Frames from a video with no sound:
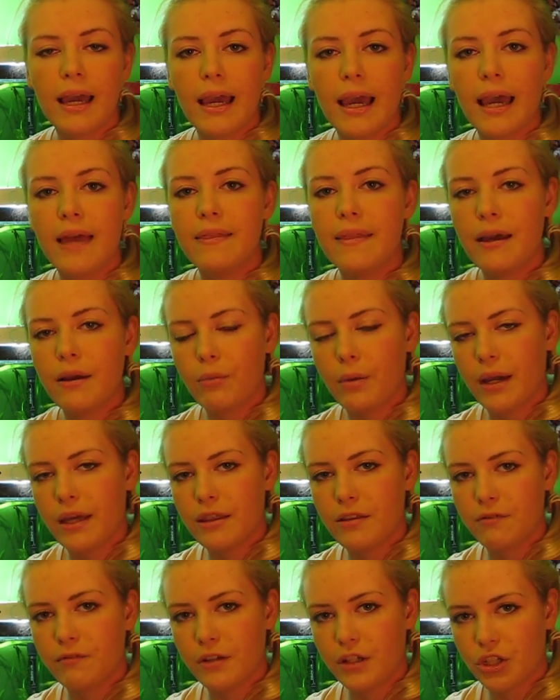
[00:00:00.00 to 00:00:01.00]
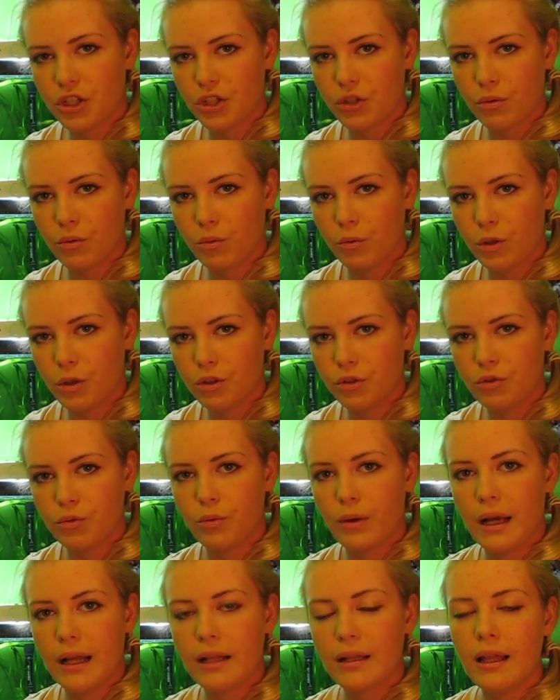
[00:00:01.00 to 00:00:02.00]
and that way the fish will do
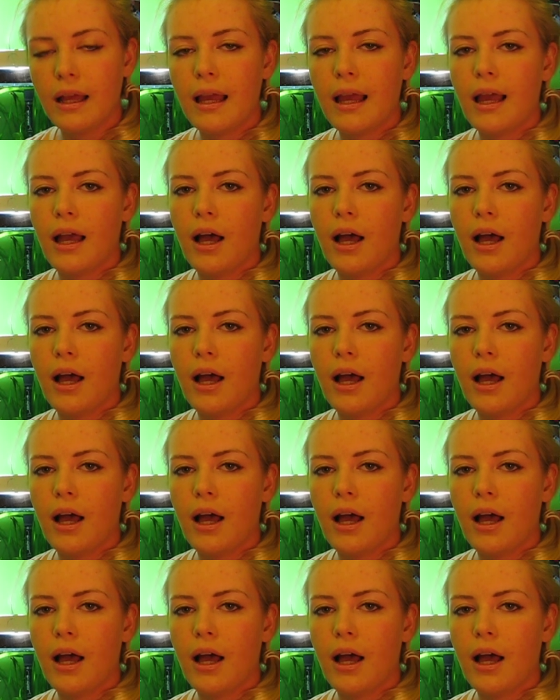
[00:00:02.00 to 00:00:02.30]
well.